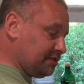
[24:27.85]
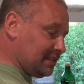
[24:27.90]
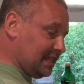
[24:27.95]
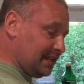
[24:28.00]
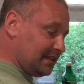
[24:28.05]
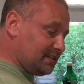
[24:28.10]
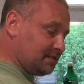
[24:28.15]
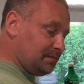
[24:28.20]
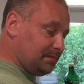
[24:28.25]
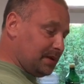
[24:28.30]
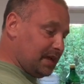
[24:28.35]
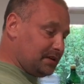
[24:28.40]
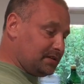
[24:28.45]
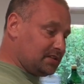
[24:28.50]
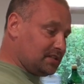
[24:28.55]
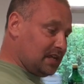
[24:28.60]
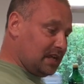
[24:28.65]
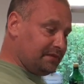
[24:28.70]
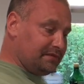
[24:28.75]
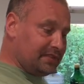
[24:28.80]
that amount of
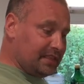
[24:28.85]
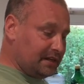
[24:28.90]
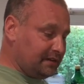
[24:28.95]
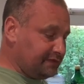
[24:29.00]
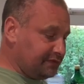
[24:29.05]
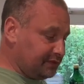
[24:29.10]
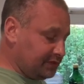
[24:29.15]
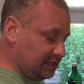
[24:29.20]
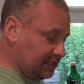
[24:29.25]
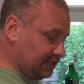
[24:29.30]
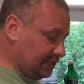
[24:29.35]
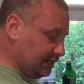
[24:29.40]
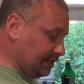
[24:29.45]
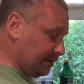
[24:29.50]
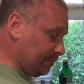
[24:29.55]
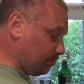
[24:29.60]
time then for the